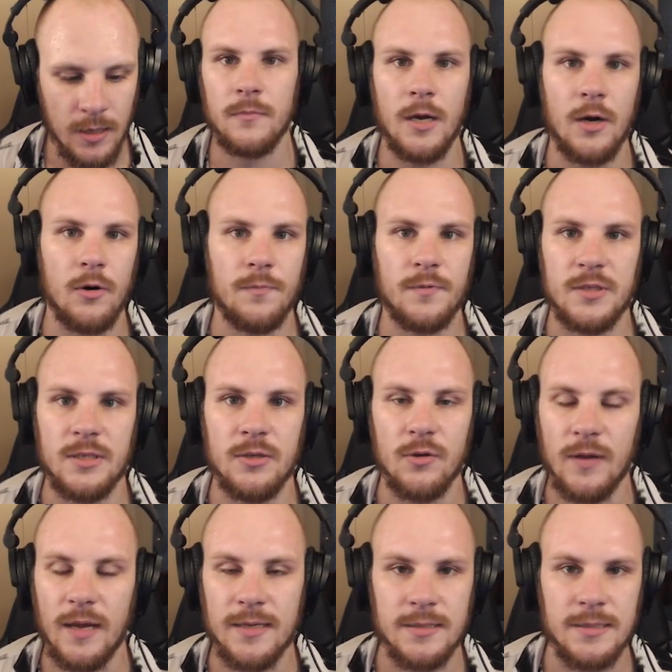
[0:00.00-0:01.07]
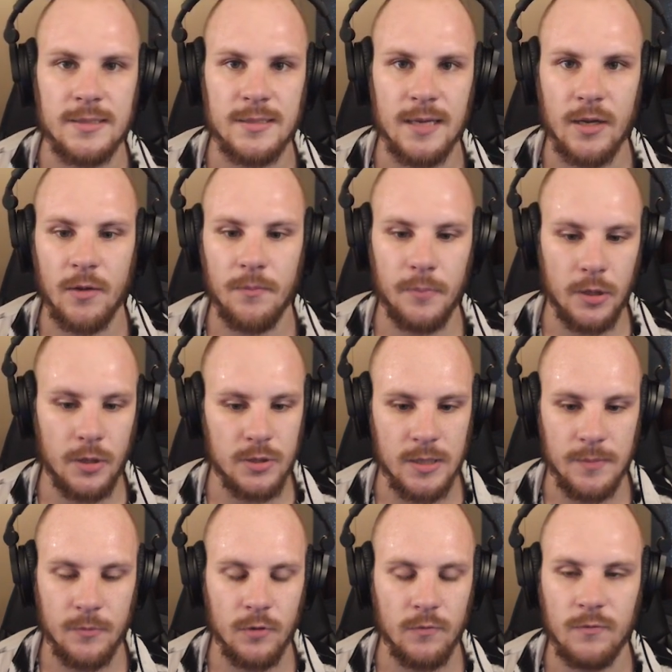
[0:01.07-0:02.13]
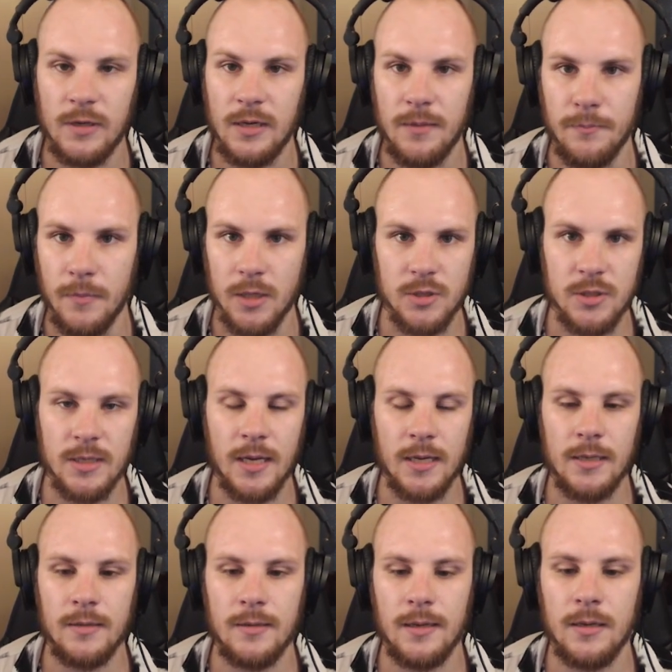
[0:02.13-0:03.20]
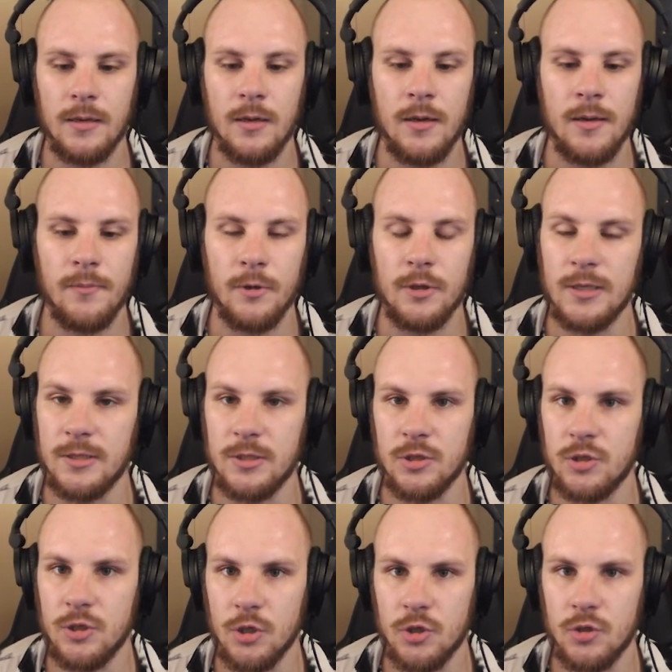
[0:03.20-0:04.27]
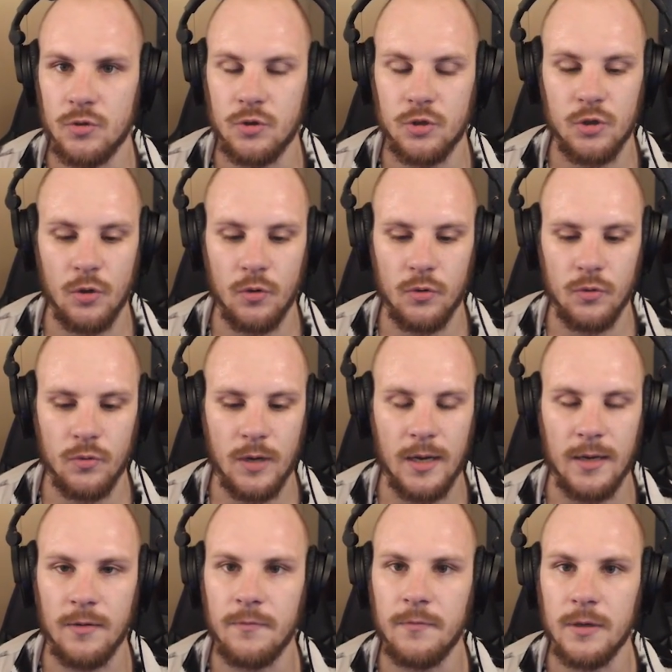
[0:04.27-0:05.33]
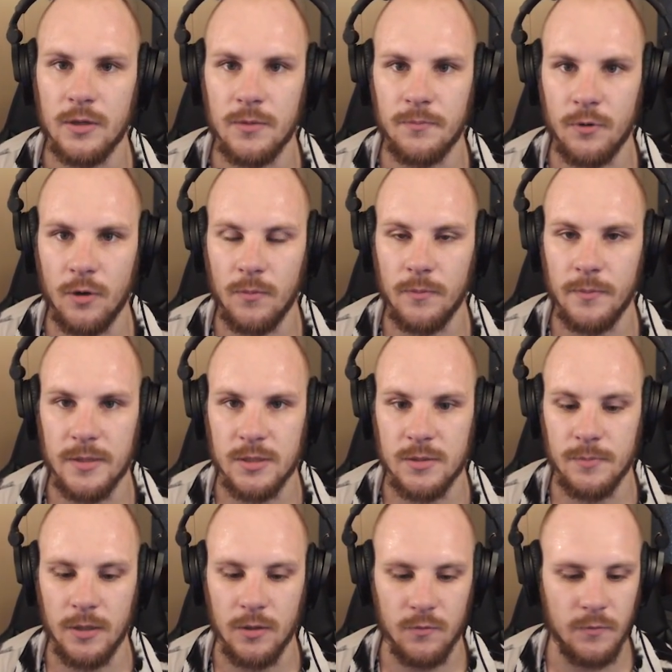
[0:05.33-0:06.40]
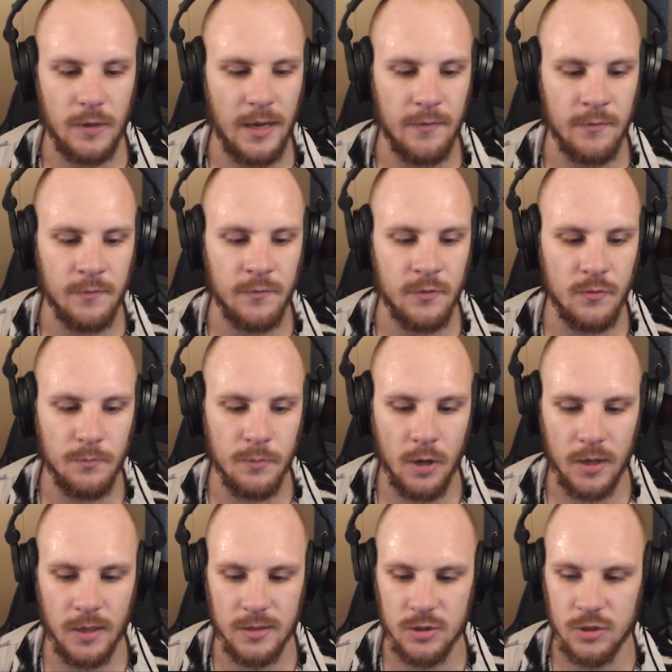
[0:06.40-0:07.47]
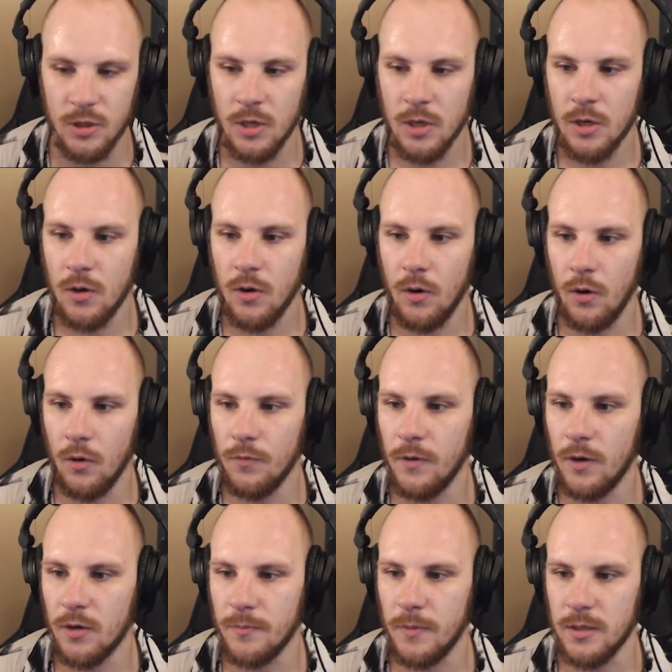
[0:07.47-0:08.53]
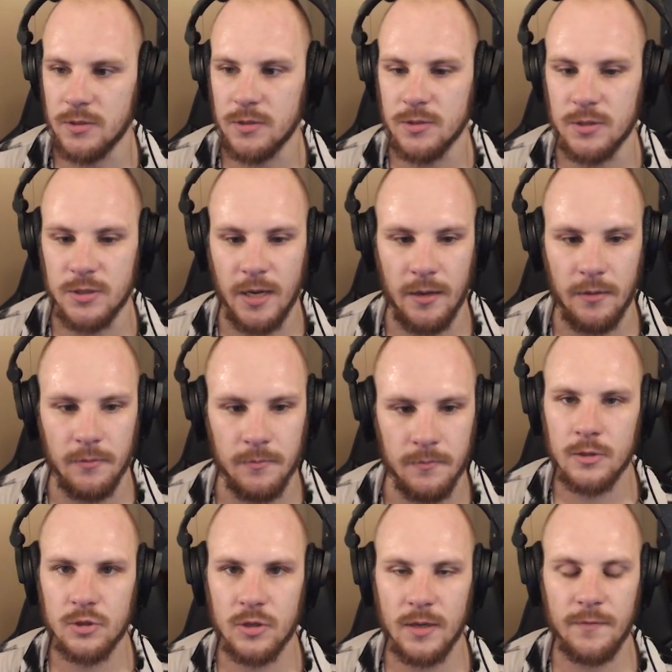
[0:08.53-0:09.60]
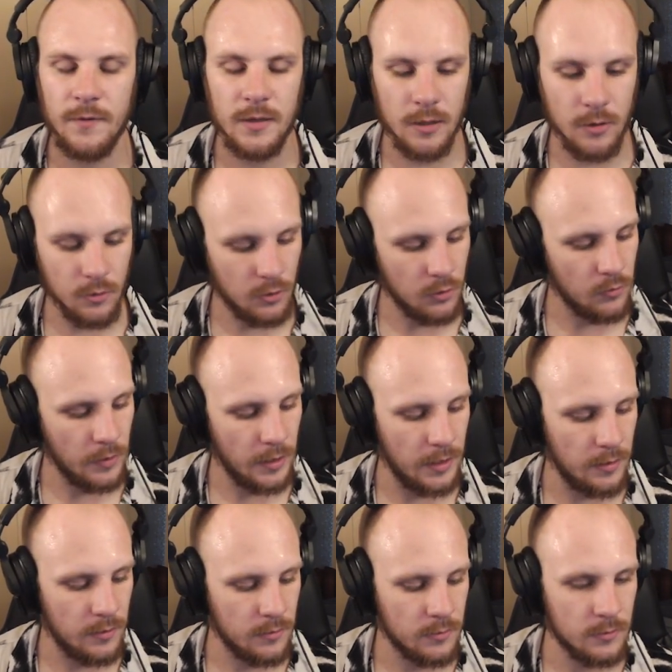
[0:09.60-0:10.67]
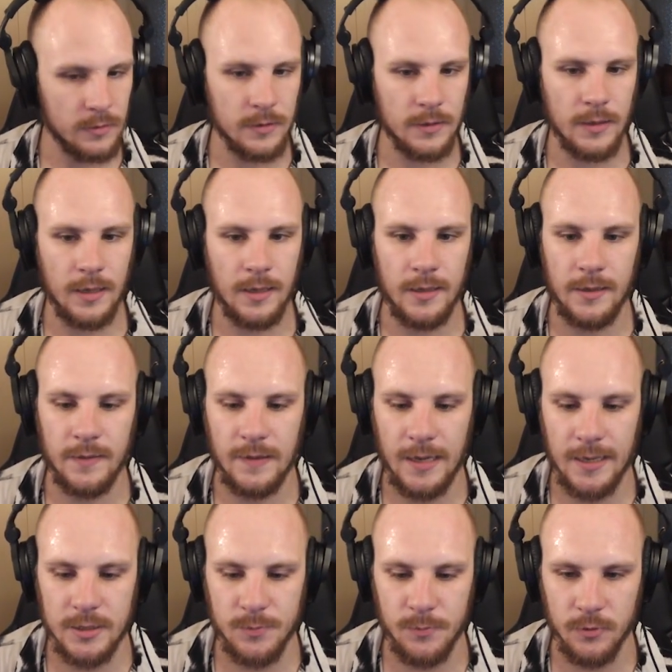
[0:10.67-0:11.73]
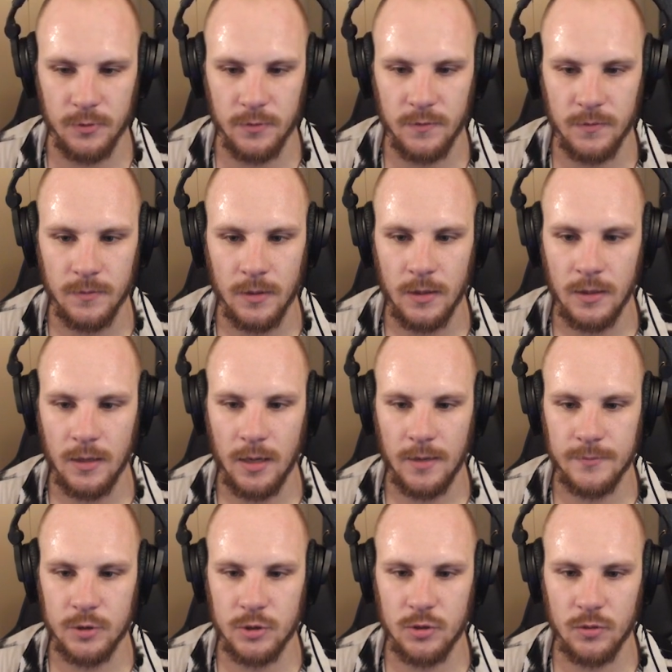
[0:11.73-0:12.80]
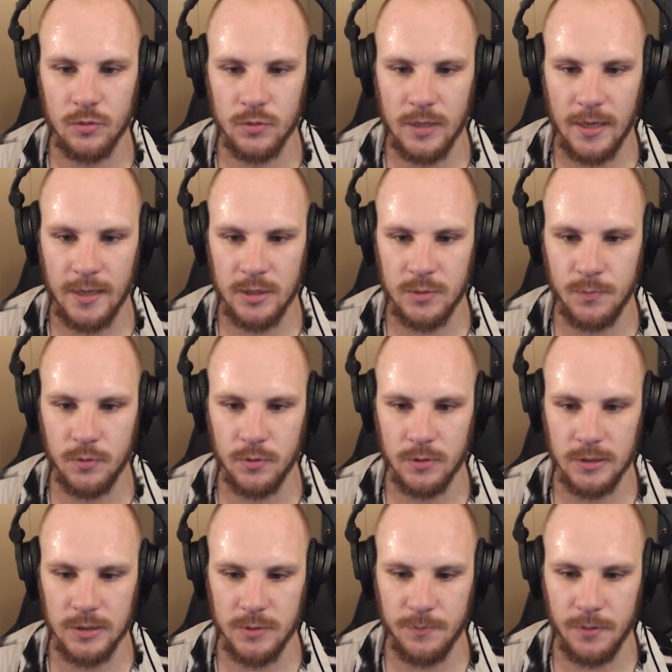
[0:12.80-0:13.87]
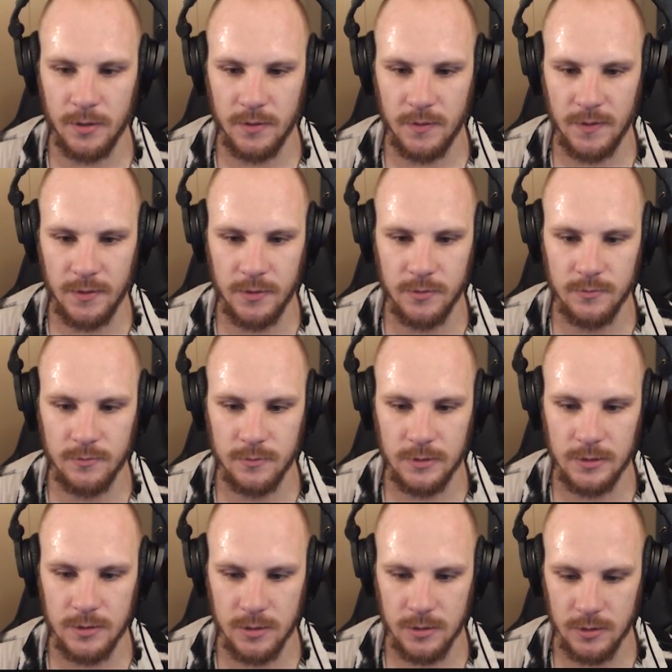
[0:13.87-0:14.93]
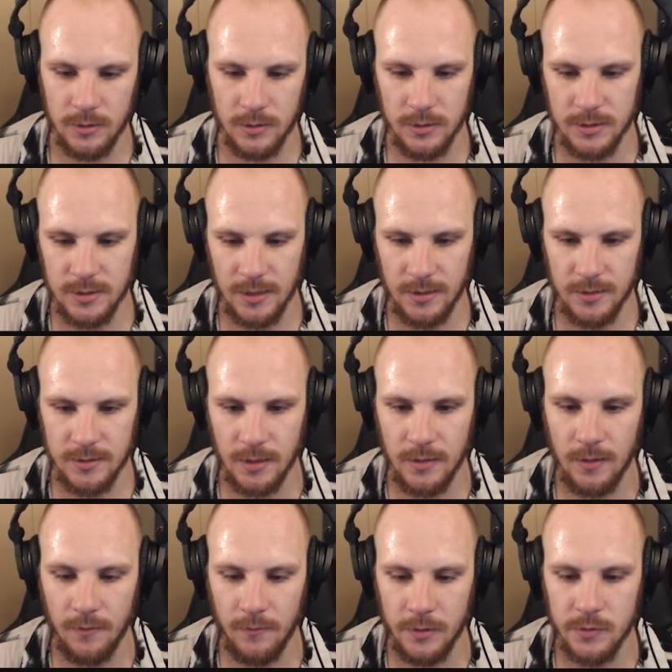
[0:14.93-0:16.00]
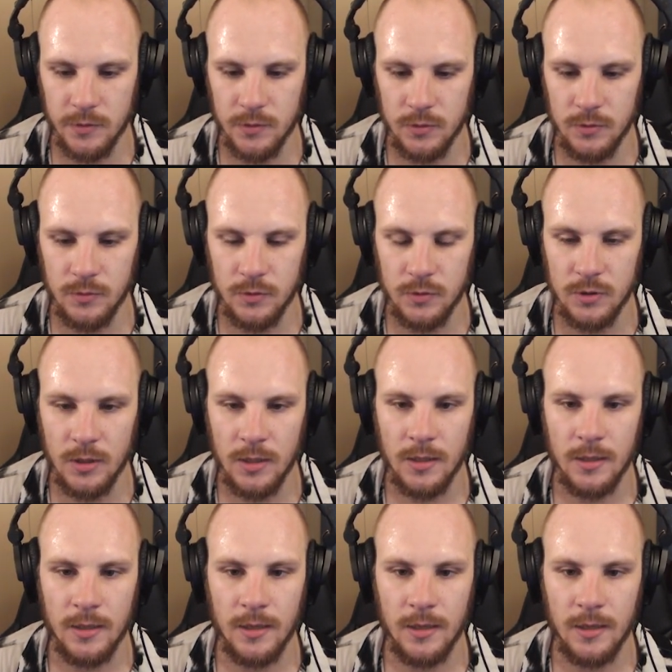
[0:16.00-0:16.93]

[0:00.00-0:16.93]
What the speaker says: They're obviously not actually set up because I'm not really mastering anything, but this is just to show you kind of what the problem is about. We have a few plugins on our master chain. So if I now go in and hit export, I'm just going to export this part here. These are the settings that I want to use.